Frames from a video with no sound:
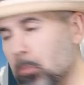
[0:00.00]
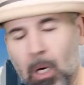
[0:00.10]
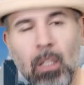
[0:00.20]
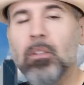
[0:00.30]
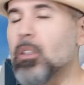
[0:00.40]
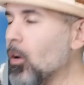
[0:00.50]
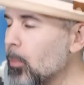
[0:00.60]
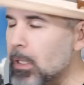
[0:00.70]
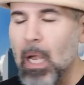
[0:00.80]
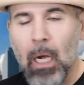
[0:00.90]
But you know
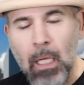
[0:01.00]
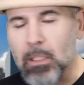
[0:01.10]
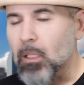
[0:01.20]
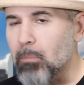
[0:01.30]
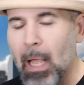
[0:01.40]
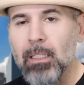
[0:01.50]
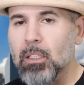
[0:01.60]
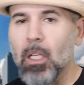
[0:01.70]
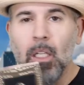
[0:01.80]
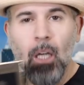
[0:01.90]
me, I like to bag
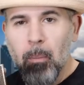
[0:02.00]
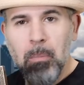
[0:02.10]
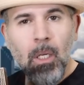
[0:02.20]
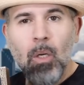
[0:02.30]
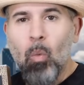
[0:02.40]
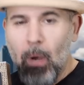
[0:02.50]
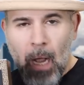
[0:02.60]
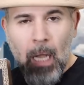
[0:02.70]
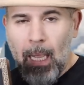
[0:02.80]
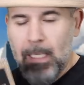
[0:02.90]
something up
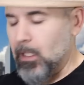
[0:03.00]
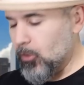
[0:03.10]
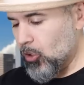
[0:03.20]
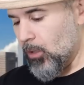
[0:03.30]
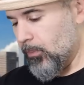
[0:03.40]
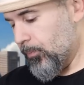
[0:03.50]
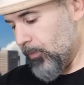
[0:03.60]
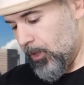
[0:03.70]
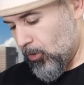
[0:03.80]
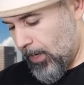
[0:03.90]
when I like it. So
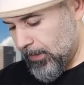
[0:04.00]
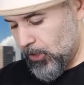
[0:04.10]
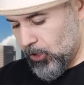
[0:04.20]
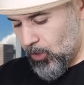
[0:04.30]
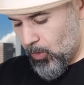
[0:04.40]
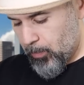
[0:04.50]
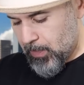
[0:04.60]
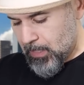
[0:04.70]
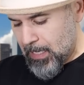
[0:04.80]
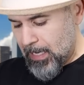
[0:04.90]
let's crack this shit
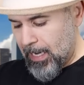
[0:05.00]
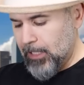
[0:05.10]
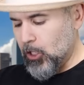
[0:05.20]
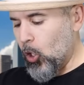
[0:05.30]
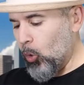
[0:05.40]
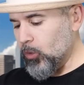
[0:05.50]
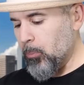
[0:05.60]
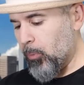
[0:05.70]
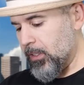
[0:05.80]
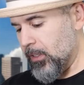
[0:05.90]
open. Nice
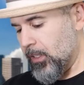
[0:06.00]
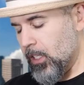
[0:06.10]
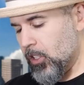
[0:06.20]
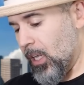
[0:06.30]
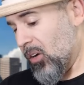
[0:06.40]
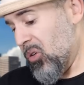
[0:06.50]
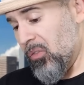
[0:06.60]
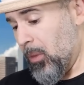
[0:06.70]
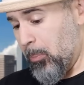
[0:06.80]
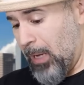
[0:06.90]
golden presentation. I don't
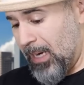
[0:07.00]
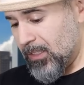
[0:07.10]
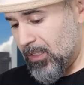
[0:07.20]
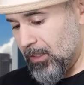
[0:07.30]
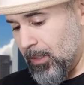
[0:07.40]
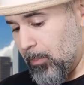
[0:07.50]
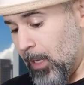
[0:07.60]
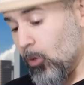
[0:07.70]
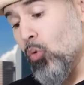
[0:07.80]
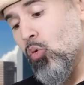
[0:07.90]
know if the box, the
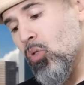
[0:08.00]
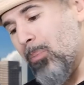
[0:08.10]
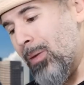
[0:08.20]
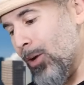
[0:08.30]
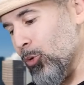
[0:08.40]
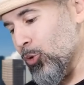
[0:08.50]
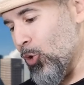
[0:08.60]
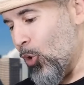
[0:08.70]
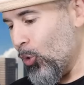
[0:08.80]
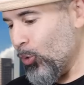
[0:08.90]
bottle. Ooh, the bottle's
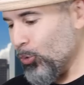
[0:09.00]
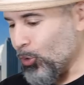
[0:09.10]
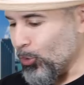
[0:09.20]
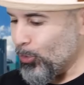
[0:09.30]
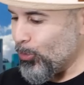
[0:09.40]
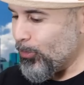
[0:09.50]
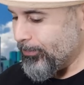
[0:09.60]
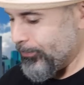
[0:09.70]
gold too.